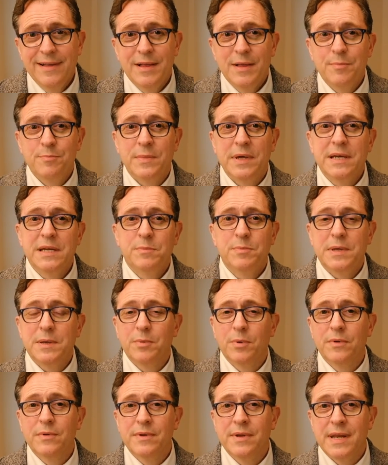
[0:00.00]
Many
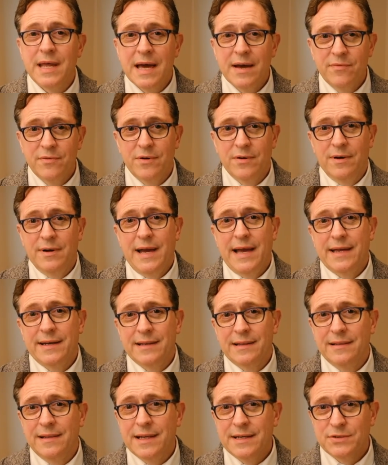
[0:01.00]
people never had
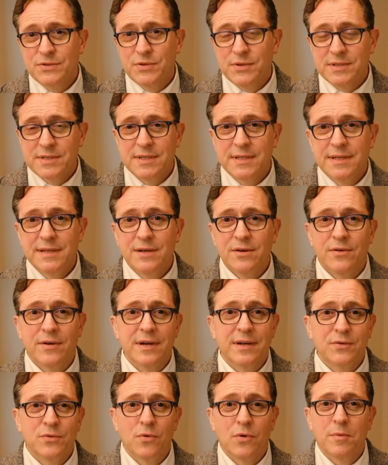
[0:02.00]
electricity or
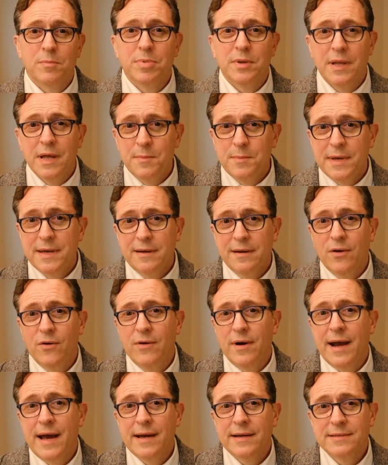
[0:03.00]
indoor plumbing
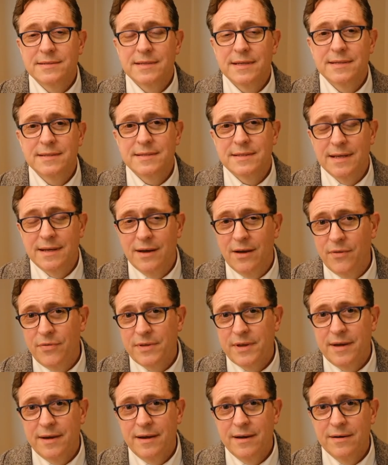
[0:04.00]
or access to health
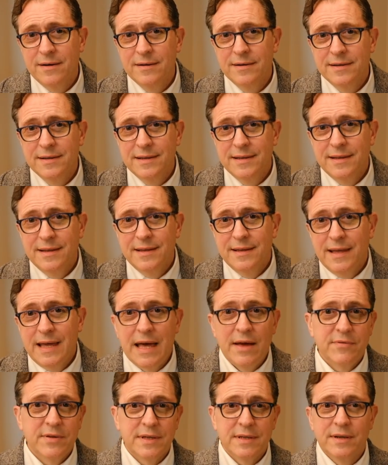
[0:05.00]
care.
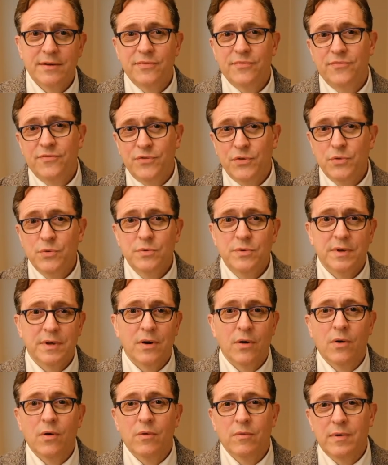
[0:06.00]
Having enough food to
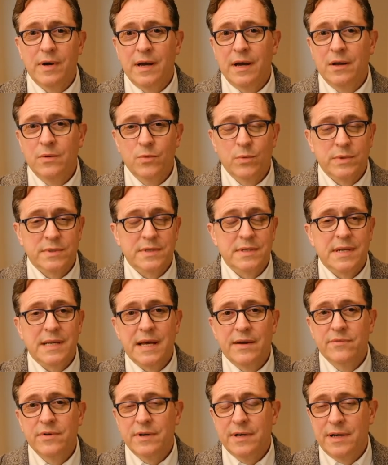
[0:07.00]
go around was
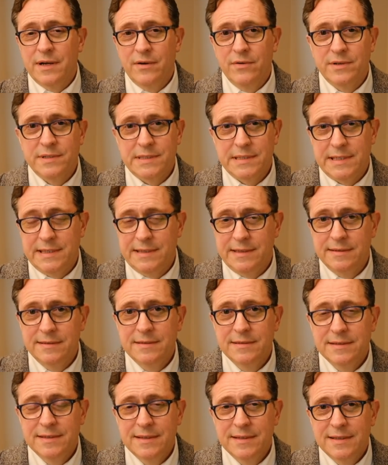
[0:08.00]
never guaranteed.
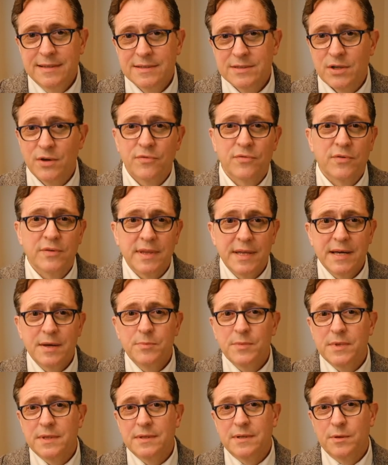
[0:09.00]
So for
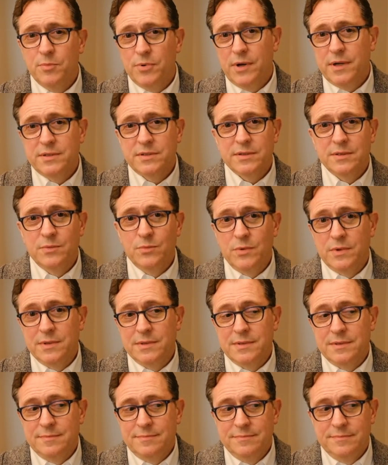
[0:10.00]
them, the Depression
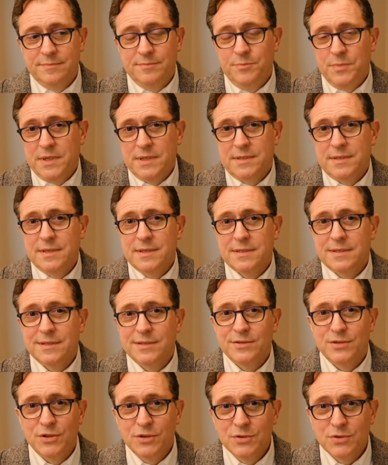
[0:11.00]
was business
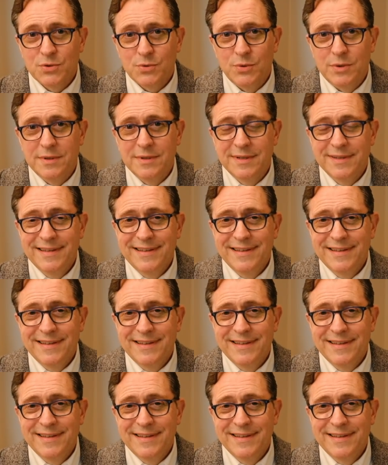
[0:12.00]
as usual.